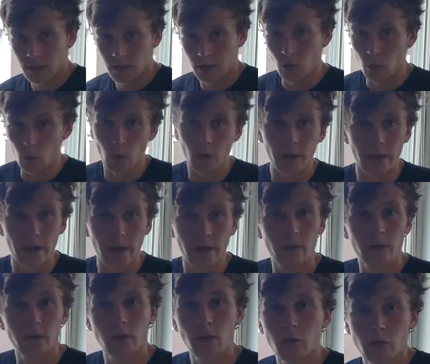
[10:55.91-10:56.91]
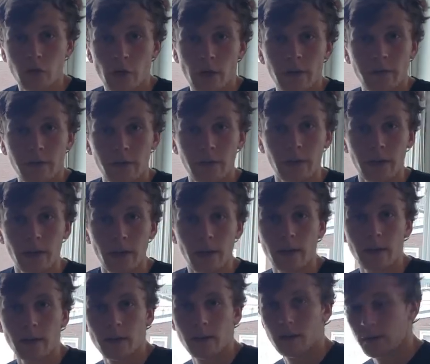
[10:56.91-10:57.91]
Done working out, done training for the
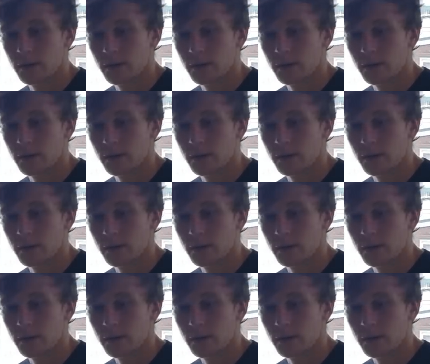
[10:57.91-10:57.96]
day.